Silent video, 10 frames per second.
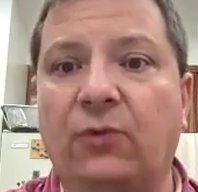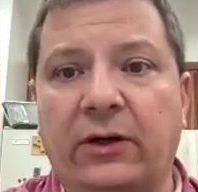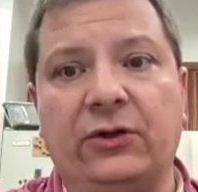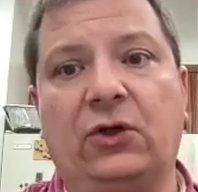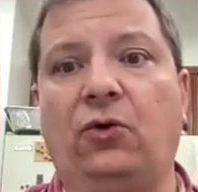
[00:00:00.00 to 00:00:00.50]
What
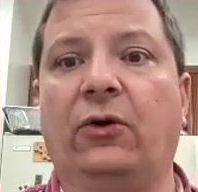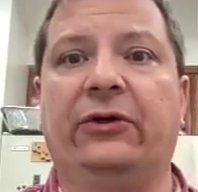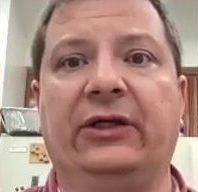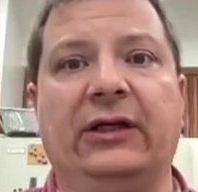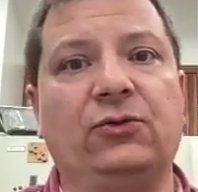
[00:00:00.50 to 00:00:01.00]
are the core
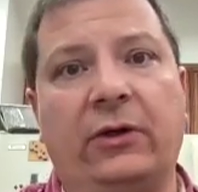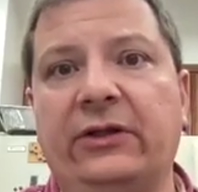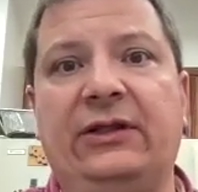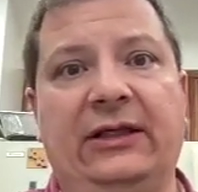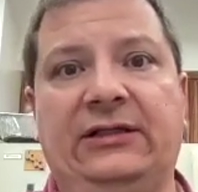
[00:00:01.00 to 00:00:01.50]
things? What are the
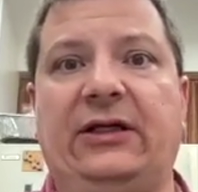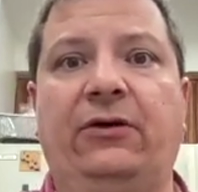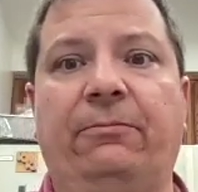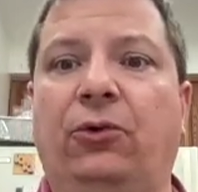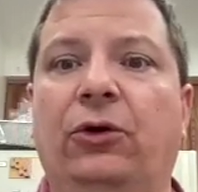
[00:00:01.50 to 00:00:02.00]
things that are
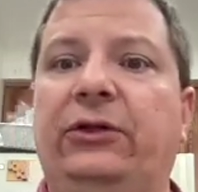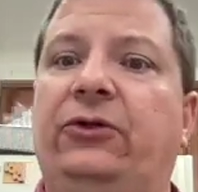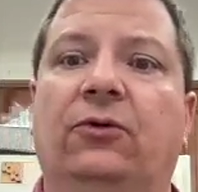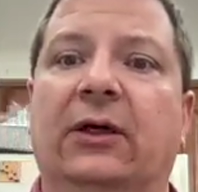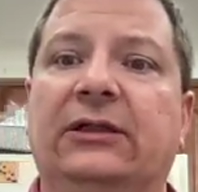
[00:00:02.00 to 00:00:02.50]
important
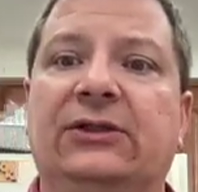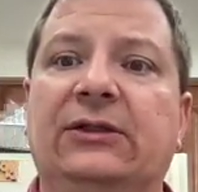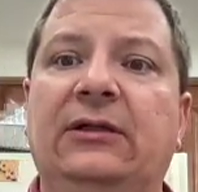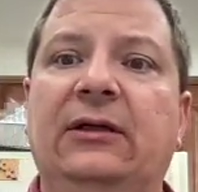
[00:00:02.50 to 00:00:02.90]
to us?